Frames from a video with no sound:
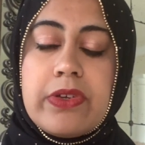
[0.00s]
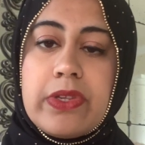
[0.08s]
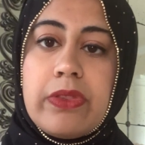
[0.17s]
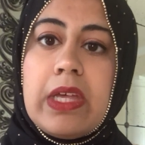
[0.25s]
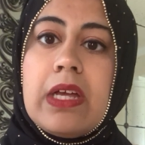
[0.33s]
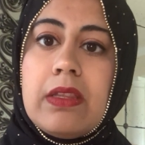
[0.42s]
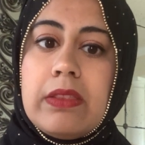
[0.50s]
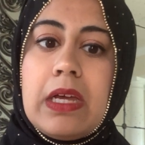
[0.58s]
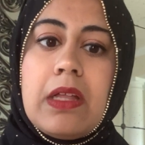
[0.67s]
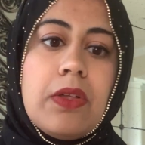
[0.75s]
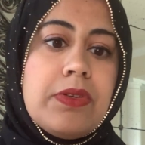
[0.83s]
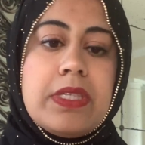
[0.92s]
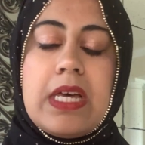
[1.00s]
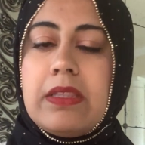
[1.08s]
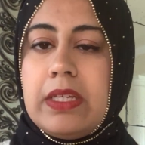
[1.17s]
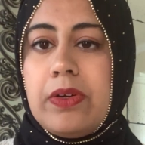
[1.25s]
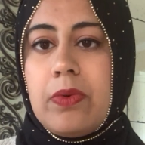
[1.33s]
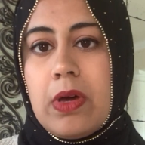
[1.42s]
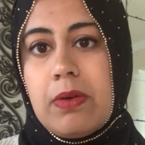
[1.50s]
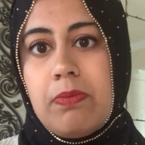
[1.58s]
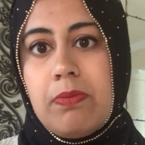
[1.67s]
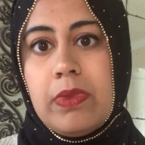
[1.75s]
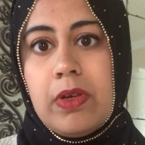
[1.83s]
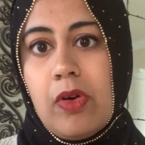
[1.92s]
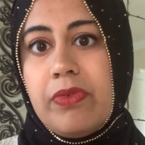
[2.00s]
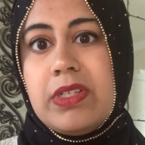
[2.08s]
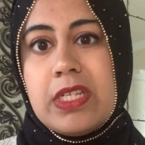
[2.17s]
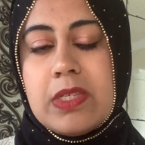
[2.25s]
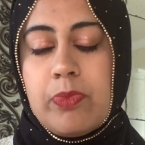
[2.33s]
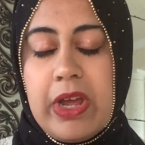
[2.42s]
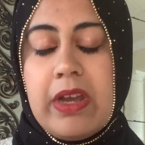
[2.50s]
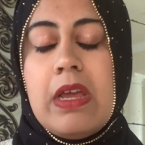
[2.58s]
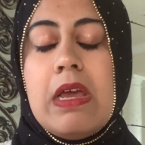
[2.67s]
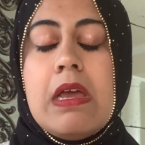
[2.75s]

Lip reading: so they closed that. They don't want COVID to spread.